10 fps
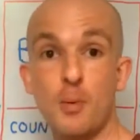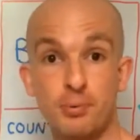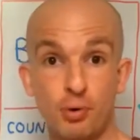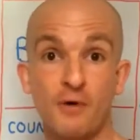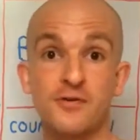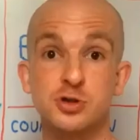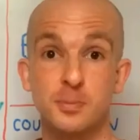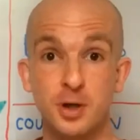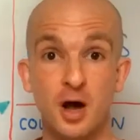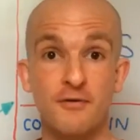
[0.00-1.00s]
a
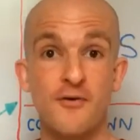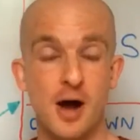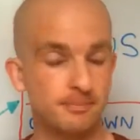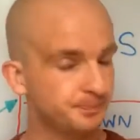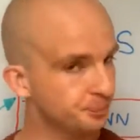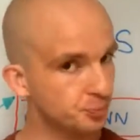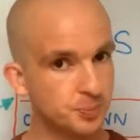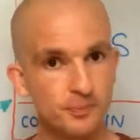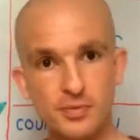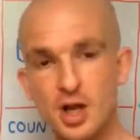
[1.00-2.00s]
profitable offer.
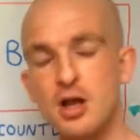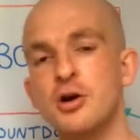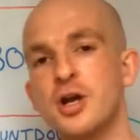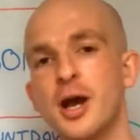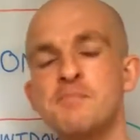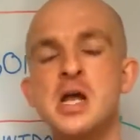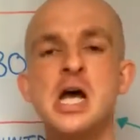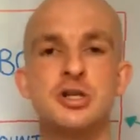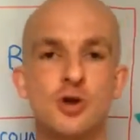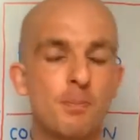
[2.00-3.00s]
Okay,
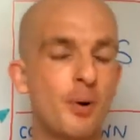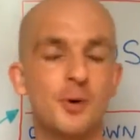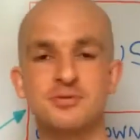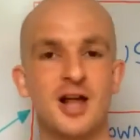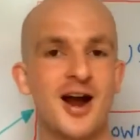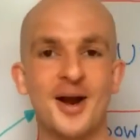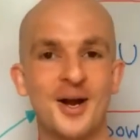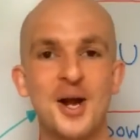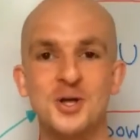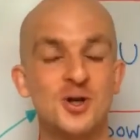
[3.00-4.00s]
so Bob's like,
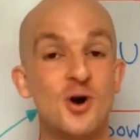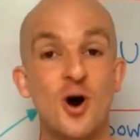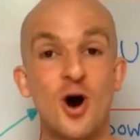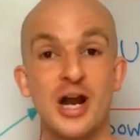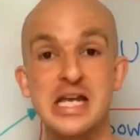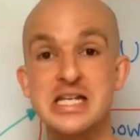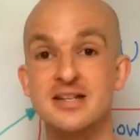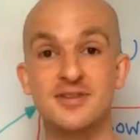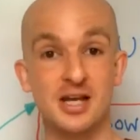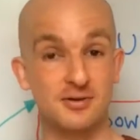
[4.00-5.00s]
you know,
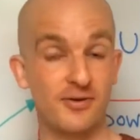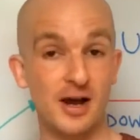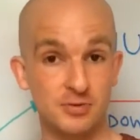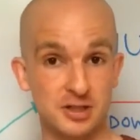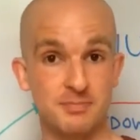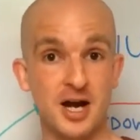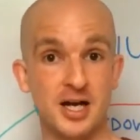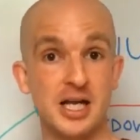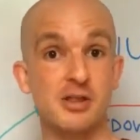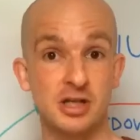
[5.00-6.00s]
he's found his
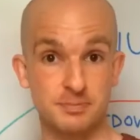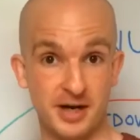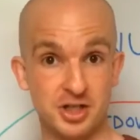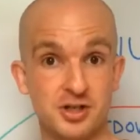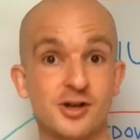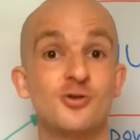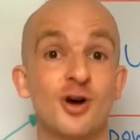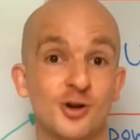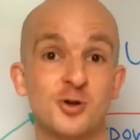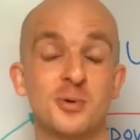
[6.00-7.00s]
market that he's passionate and
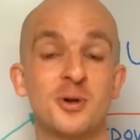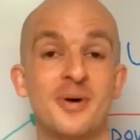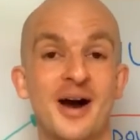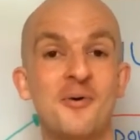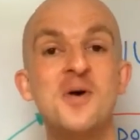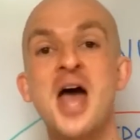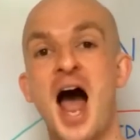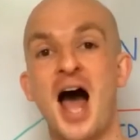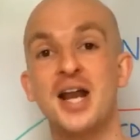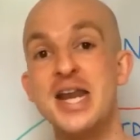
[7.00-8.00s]
knowledgeable about,
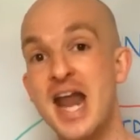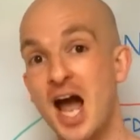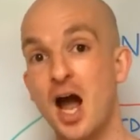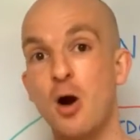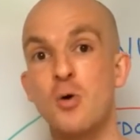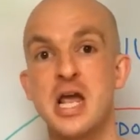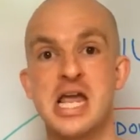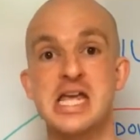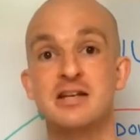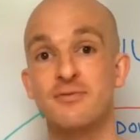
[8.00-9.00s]
and now
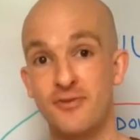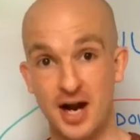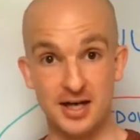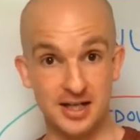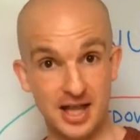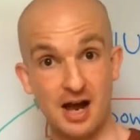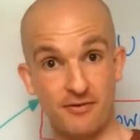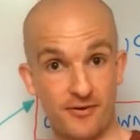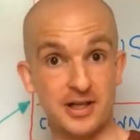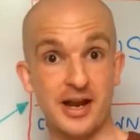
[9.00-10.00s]
he's finding that
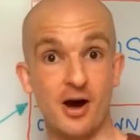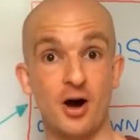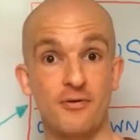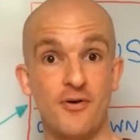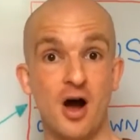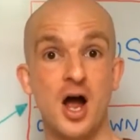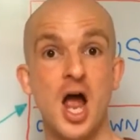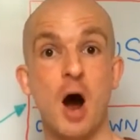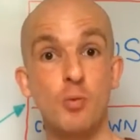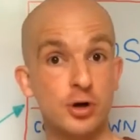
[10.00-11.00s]
affiliate offer,
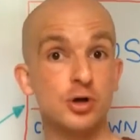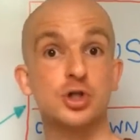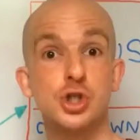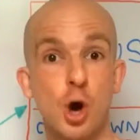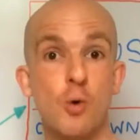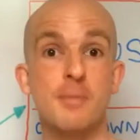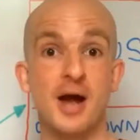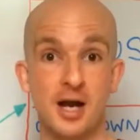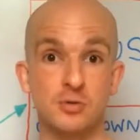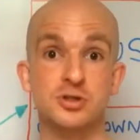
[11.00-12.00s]
and we're going to show him
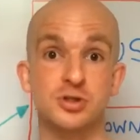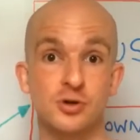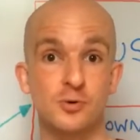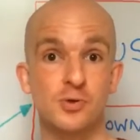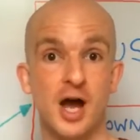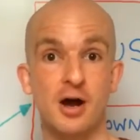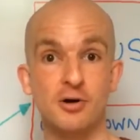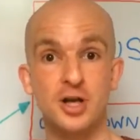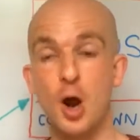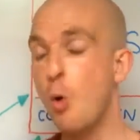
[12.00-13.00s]
how to do that.
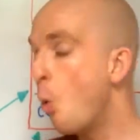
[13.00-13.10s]
Okay,